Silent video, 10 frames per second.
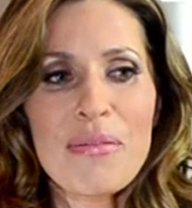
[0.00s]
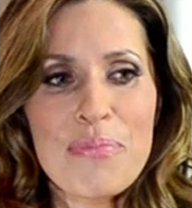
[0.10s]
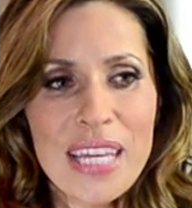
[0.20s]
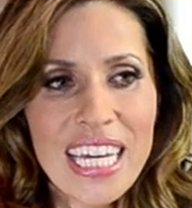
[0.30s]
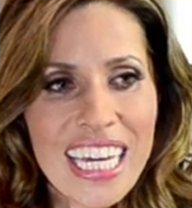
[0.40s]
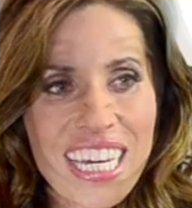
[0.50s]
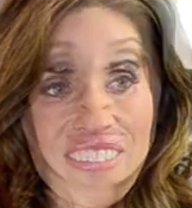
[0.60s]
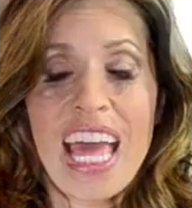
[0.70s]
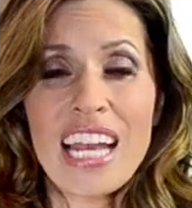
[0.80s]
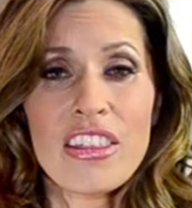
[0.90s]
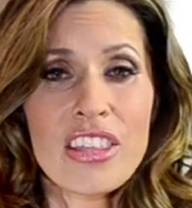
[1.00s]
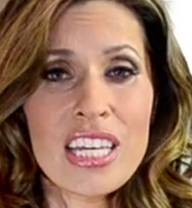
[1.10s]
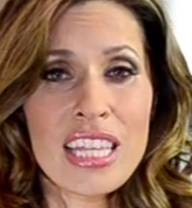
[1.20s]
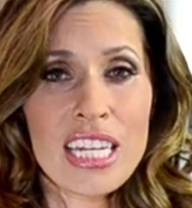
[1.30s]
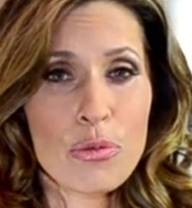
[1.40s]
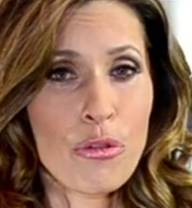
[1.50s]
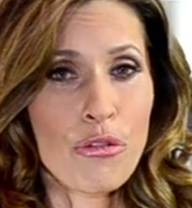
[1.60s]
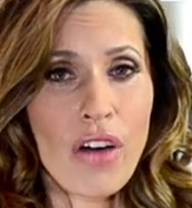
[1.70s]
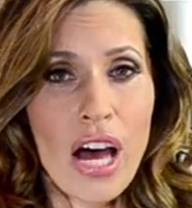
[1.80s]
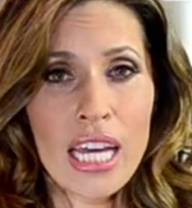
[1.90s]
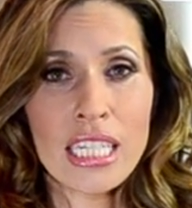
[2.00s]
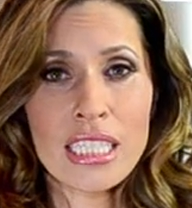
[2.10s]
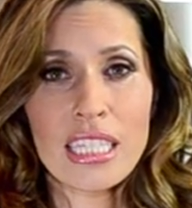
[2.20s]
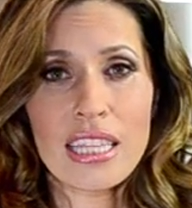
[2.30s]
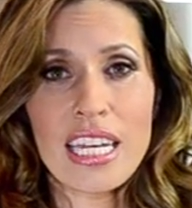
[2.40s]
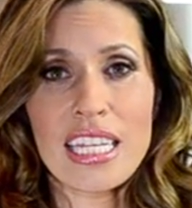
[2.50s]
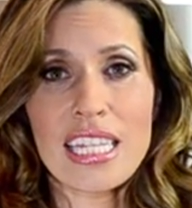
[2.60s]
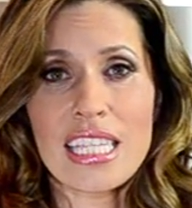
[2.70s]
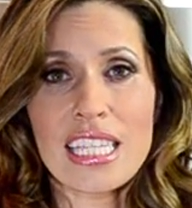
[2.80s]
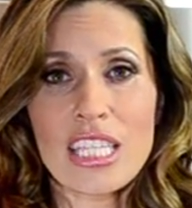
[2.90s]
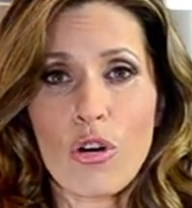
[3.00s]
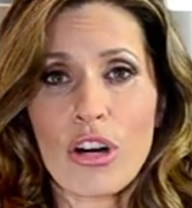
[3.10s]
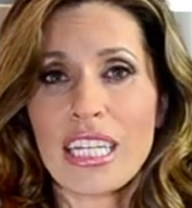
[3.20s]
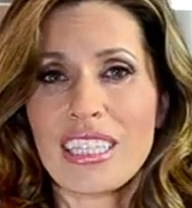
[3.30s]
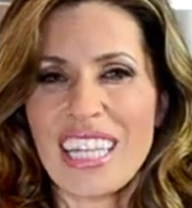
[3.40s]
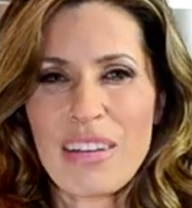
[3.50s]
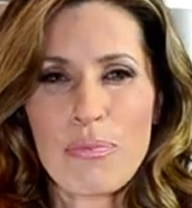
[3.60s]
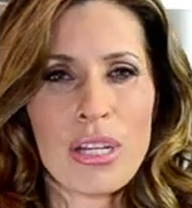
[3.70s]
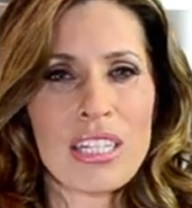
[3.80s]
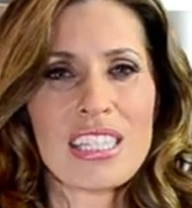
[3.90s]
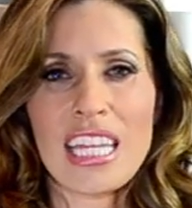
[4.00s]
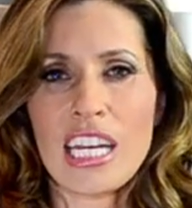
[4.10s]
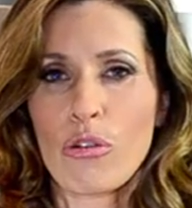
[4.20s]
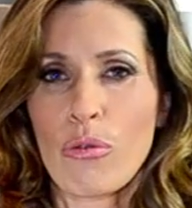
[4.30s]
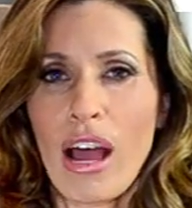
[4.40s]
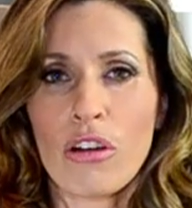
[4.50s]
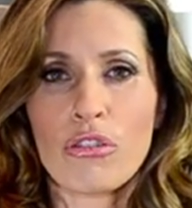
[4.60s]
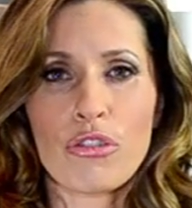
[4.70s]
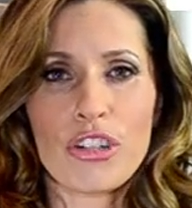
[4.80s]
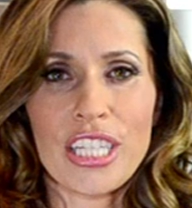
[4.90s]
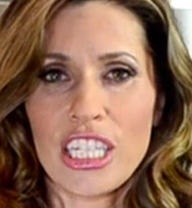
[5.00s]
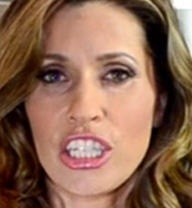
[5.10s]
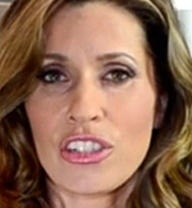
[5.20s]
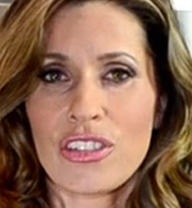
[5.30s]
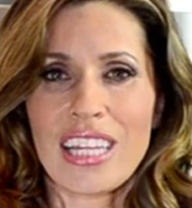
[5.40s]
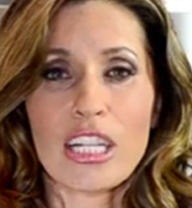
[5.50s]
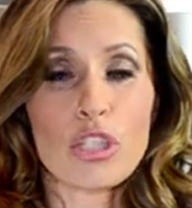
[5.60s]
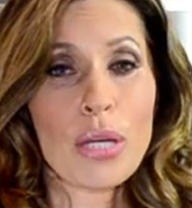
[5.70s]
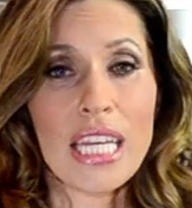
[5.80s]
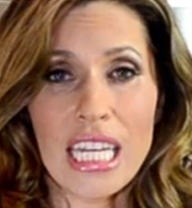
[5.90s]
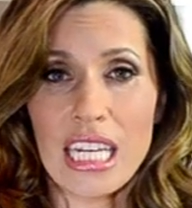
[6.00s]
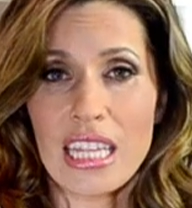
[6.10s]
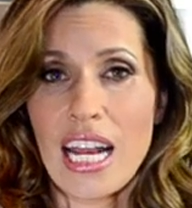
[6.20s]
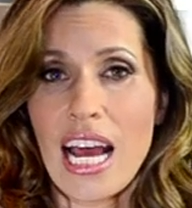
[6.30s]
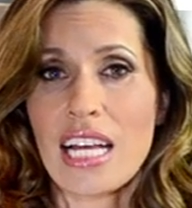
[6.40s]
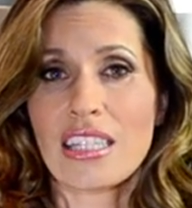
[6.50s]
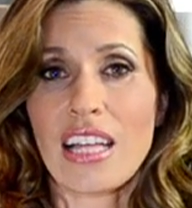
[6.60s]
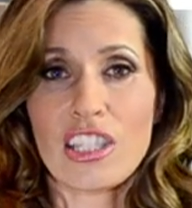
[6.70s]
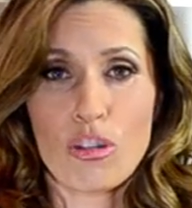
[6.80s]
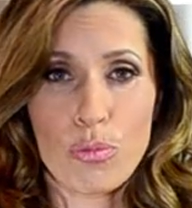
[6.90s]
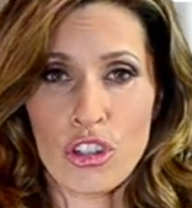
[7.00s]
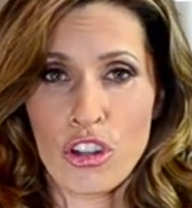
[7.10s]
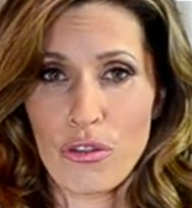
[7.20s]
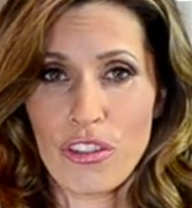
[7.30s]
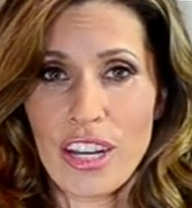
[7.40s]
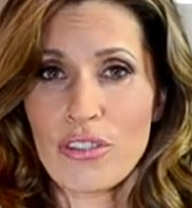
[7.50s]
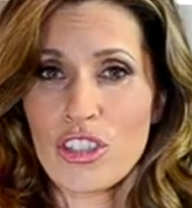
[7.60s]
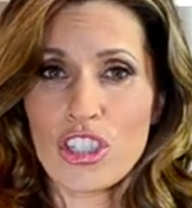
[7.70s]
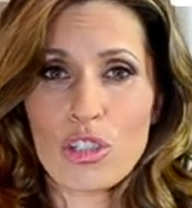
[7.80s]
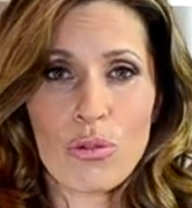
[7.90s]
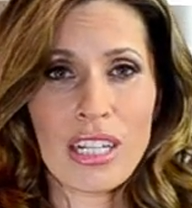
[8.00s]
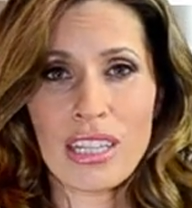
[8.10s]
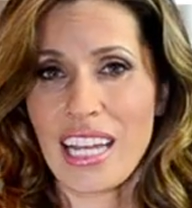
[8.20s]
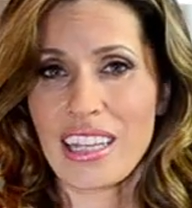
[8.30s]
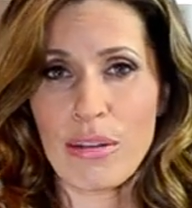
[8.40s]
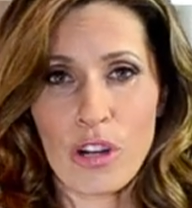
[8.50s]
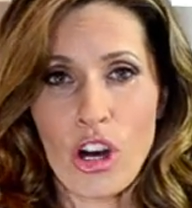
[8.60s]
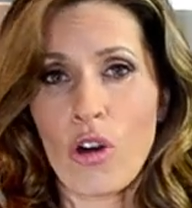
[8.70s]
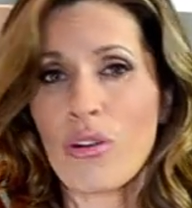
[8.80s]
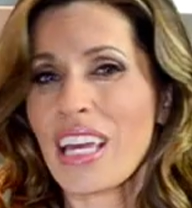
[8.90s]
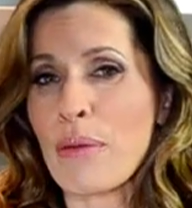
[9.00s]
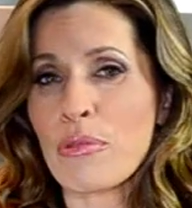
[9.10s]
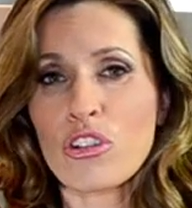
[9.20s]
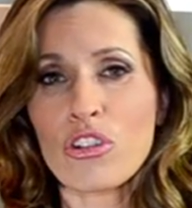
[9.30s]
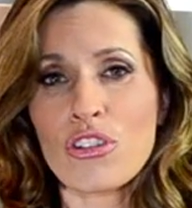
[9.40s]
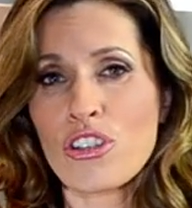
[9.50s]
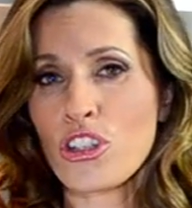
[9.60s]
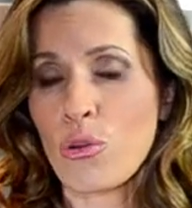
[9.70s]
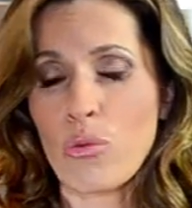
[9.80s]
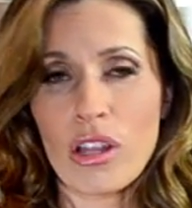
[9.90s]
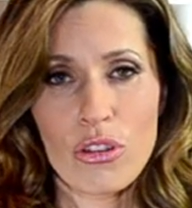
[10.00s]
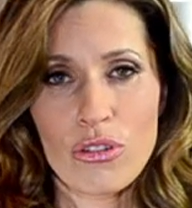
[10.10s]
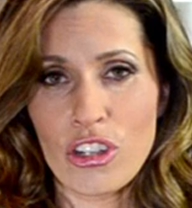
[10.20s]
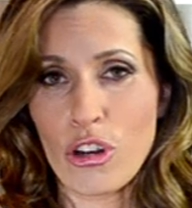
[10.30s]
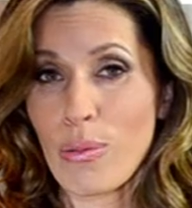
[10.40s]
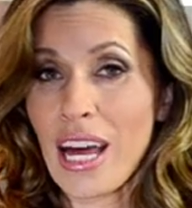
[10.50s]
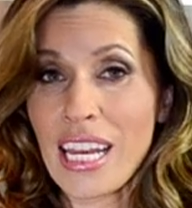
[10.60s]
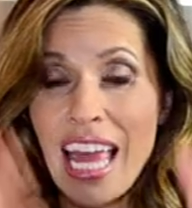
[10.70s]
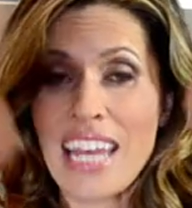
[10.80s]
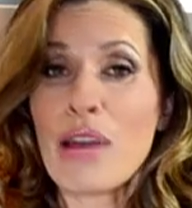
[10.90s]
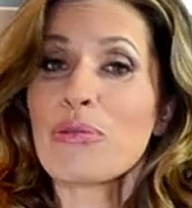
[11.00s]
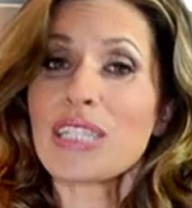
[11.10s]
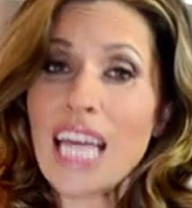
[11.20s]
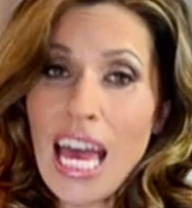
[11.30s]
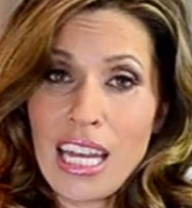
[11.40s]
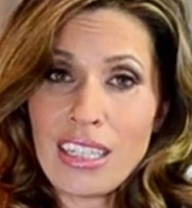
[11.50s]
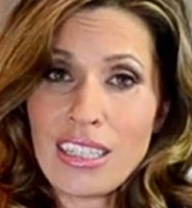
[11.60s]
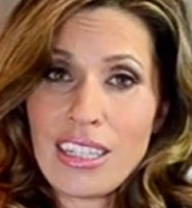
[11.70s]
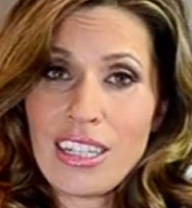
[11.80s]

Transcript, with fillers: be what anything that is refined that is or like been sitting around for years like a Twinkie that has lots of preservatives. You just want to let them go. Chemicals, you don't want those in your body. And number 10,